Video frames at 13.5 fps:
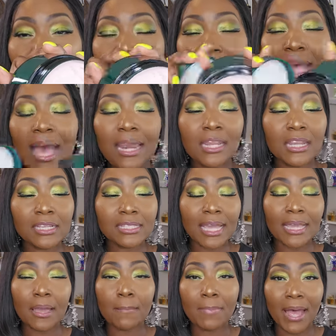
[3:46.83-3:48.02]
It kind of looks
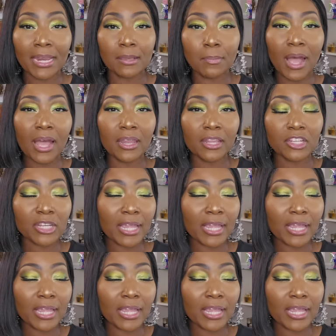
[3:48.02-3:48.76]
like a body polish.